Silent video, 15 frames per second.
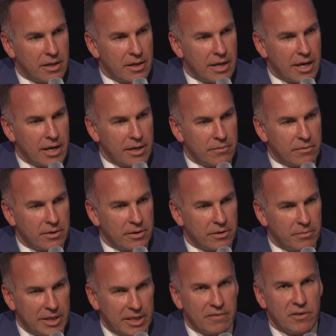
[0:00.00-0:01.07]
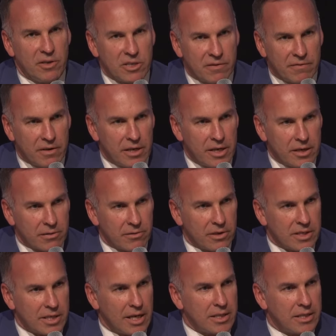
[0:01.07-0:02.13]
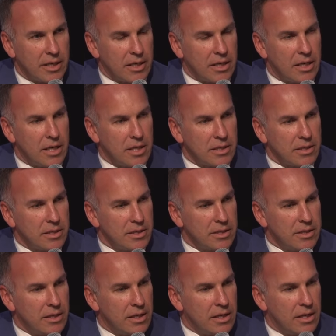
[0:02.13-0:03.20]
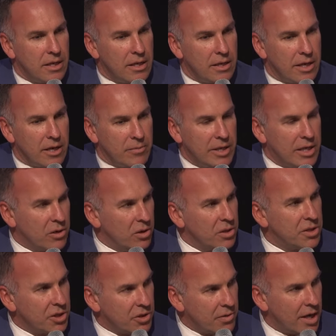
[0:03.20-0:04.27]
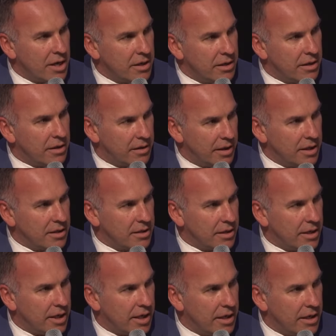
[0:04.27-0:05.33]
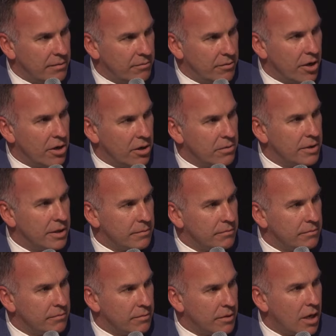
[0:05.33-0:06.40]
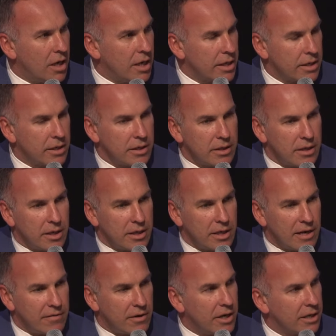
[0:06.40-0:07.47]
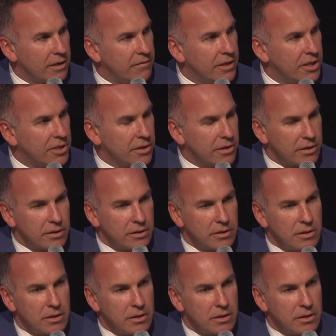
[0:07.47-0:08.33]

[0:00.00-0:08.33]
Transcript: they will be diversified across asset classes. They'll be concentrated in the things that they know and like and have high conviction on.